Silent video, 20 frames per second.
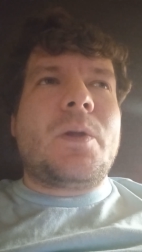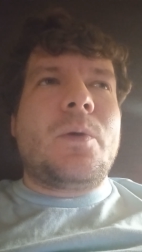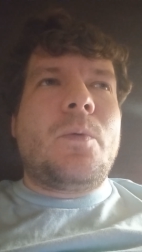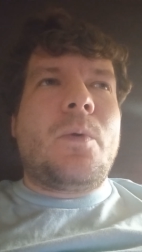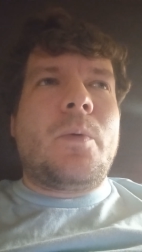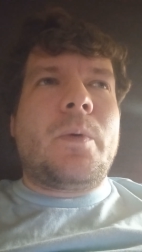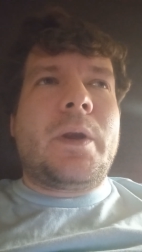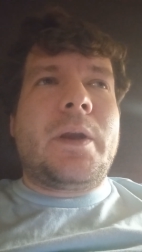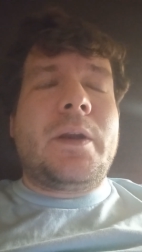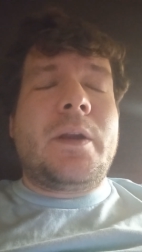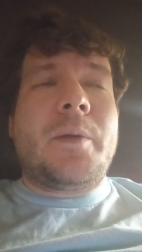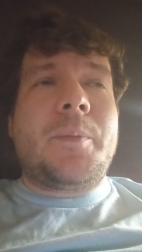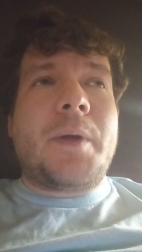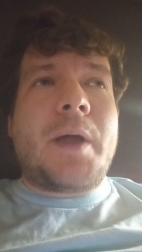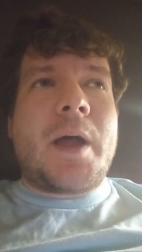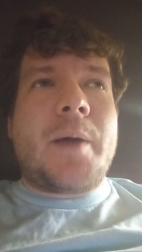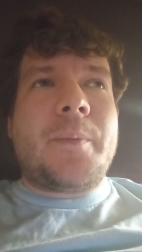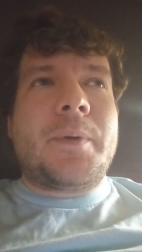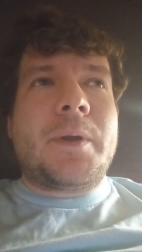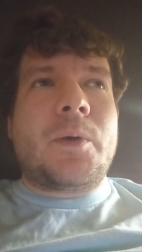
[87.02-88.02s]
Well, what ended up
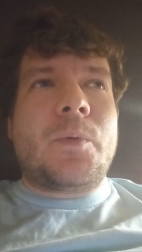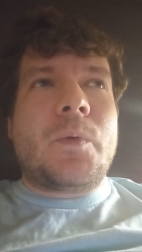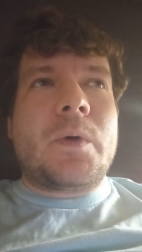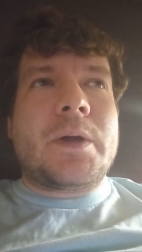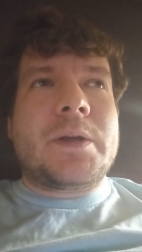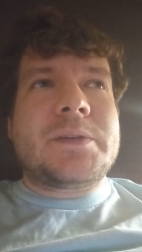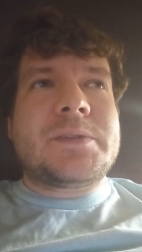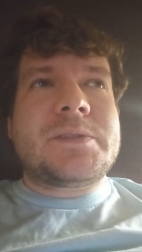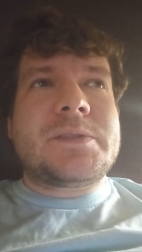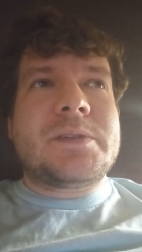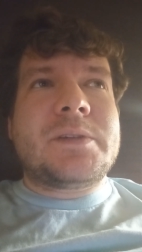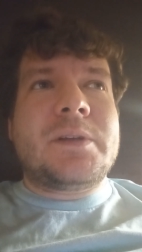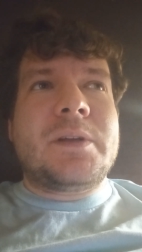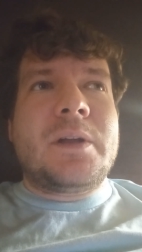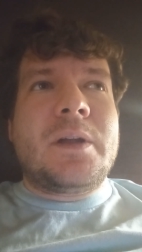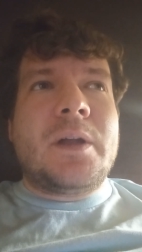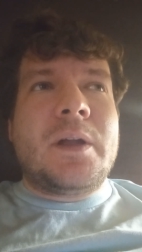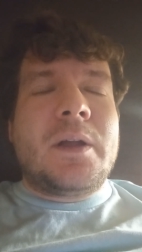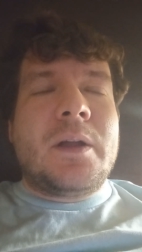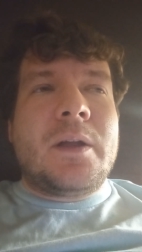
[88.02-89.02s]
happening was
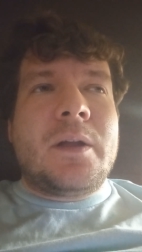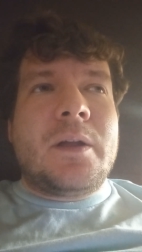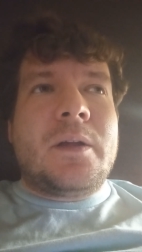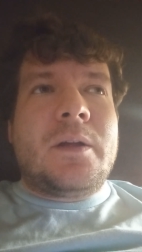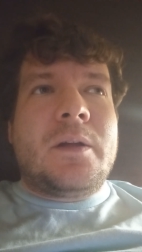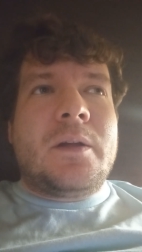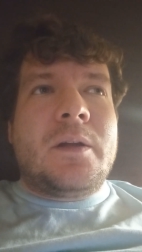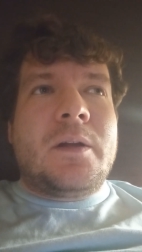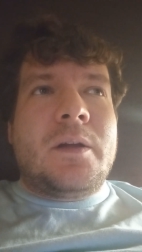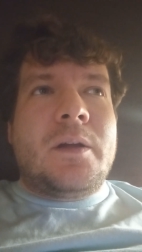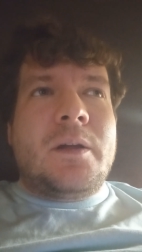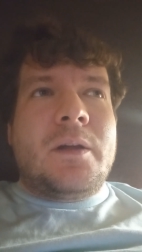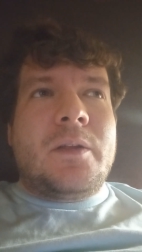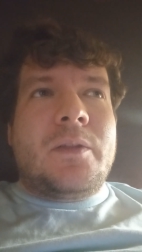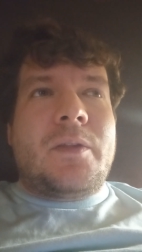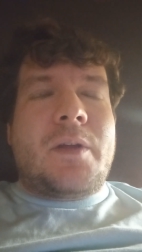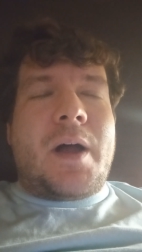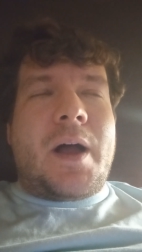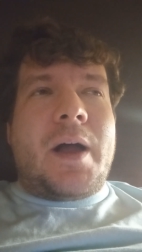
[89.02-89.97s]
the